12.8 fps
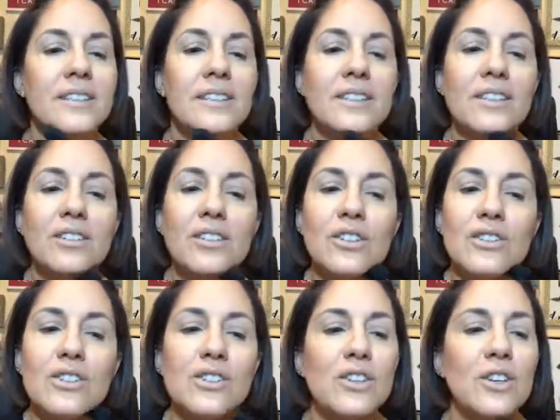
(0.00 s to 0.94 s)
You learn
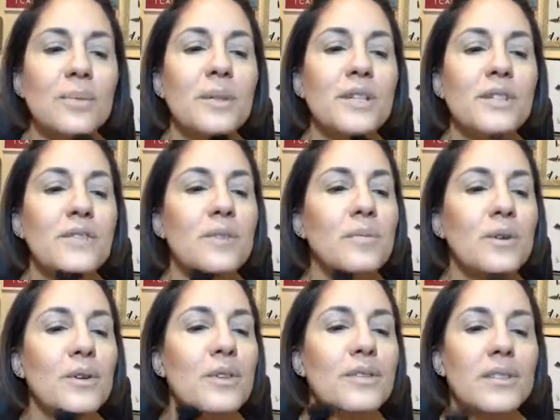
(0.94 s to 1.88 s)
so much from
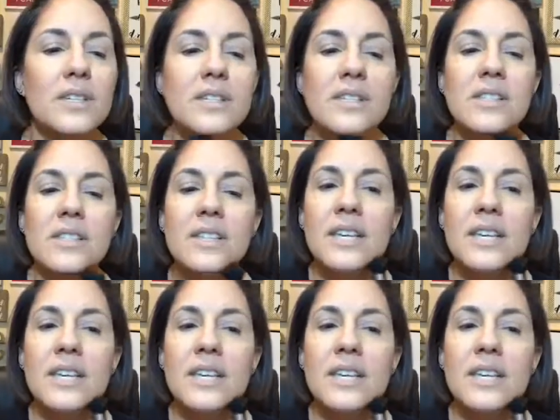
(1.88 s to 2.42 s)
both of us.